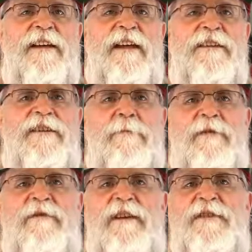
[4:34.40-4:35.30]
And
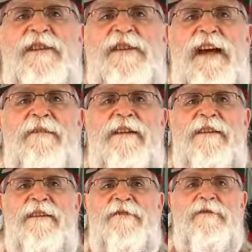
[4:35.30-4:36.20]
number 57,
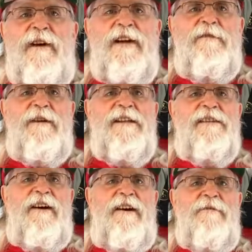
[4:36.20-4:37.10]
Dre
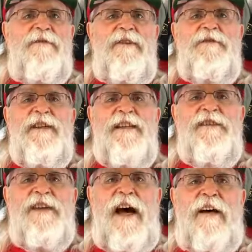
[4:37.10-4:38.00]
Greenlaw, 15
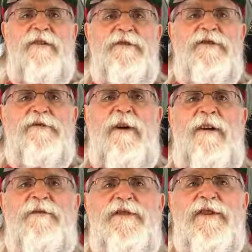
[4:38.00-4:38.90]
tackles,
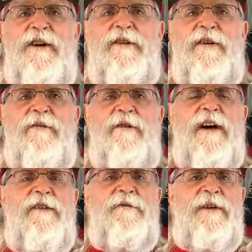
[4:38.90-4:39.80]
12 solo,
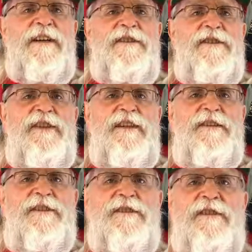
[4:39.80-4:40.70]
3
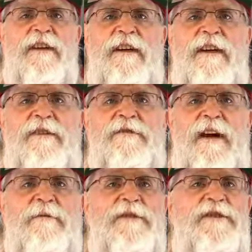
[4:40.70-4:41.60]
assists.
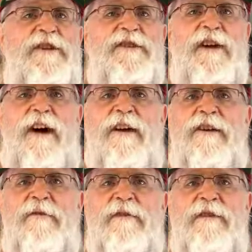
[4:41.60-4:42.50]
Dre was just all
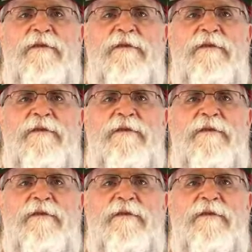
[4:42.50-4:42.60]
over the